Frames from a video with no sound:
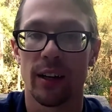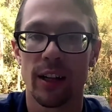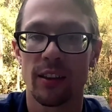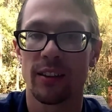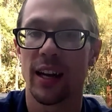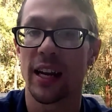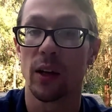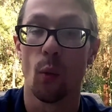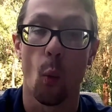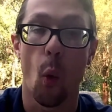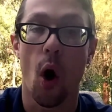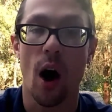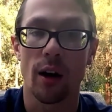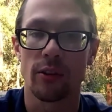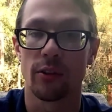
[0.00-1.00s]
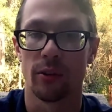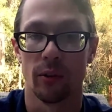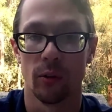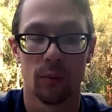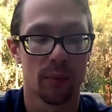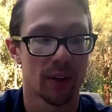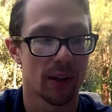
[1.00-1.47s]
Anything that I can walk
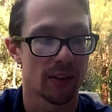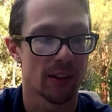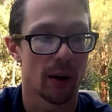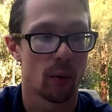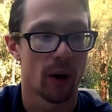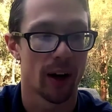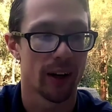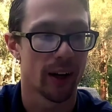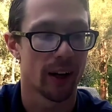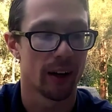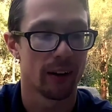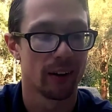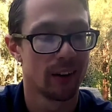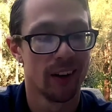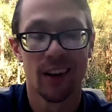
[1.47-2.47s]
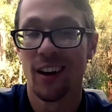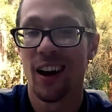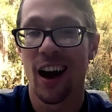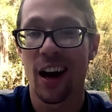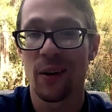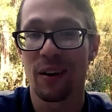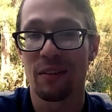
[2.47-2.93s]
to, because I
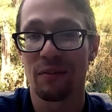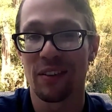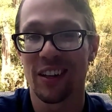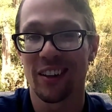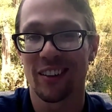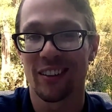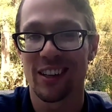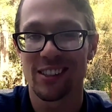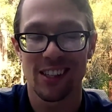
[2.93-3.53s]
don't have a vehicle,